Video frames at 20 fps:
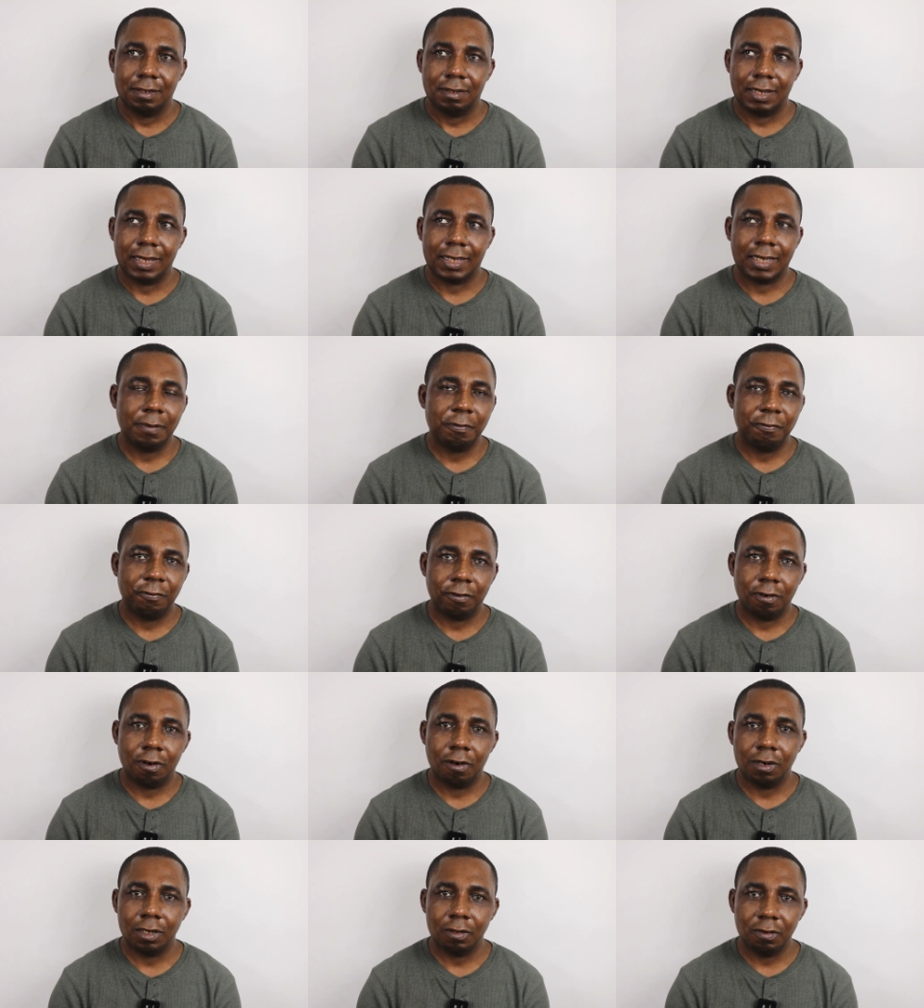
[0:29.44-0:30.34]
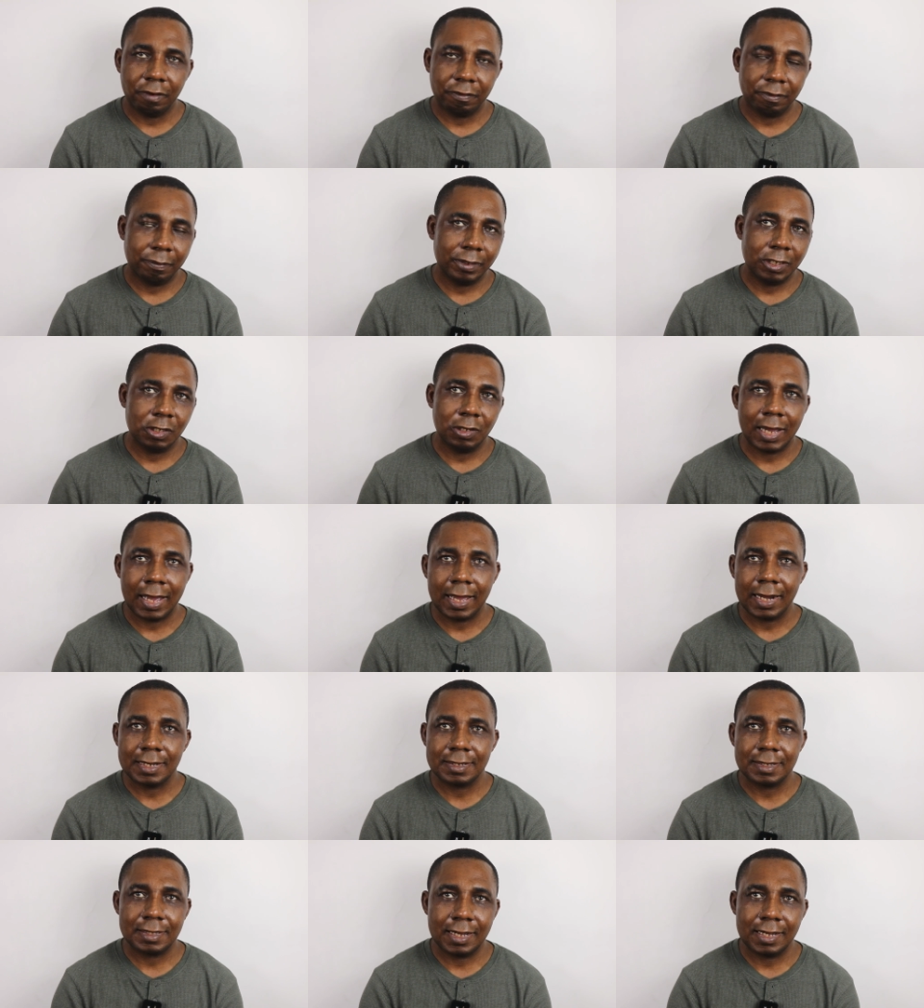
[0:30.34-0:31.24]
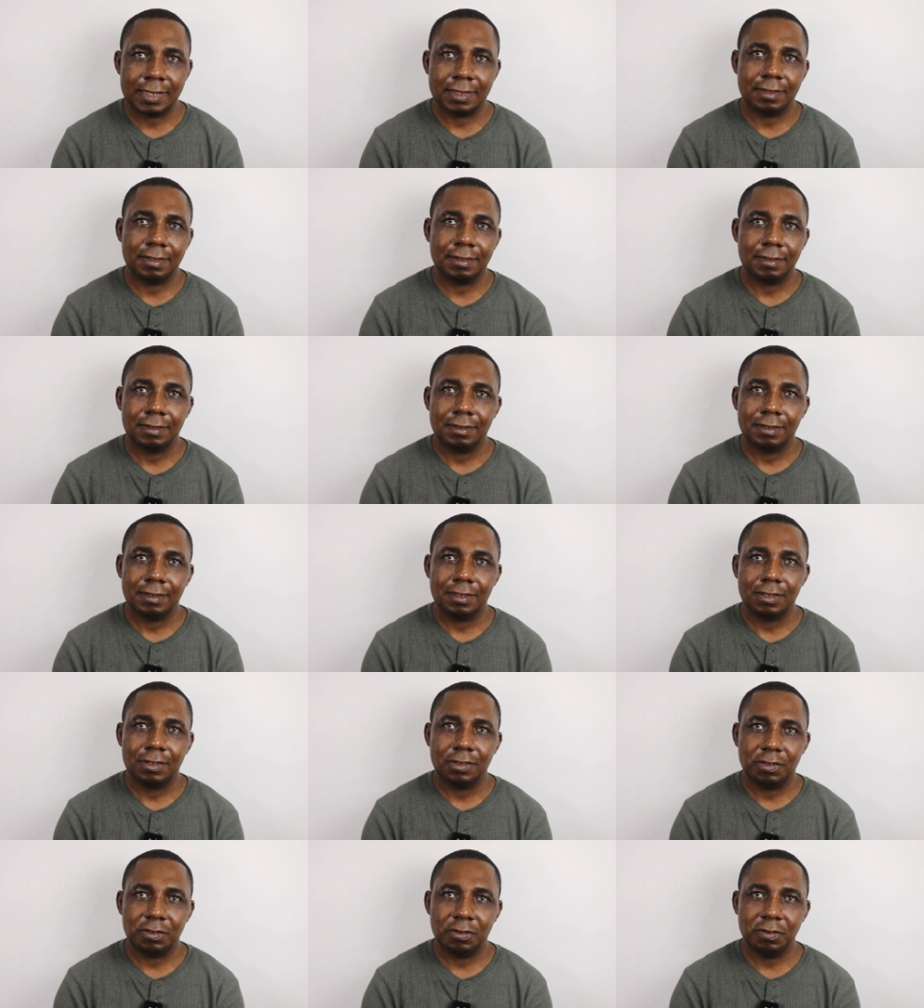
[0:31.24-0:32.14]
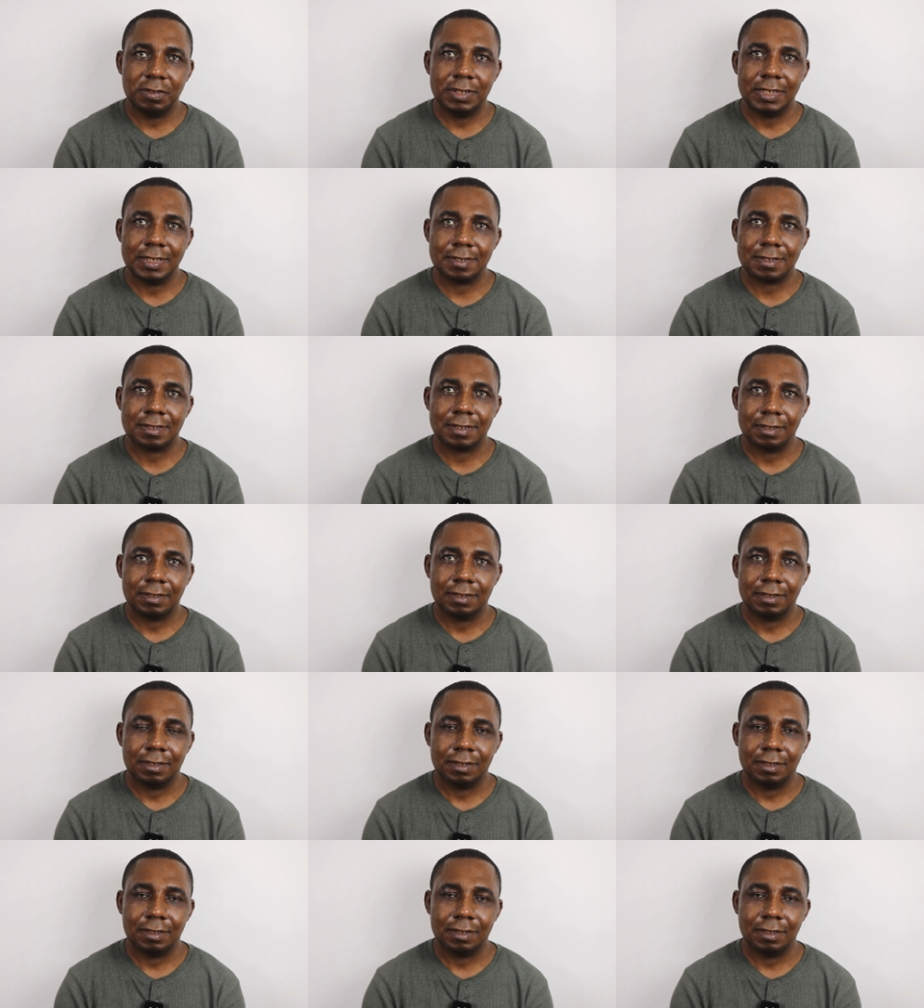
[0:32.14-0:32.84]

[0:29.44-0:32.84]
I came all the way from the United States to do this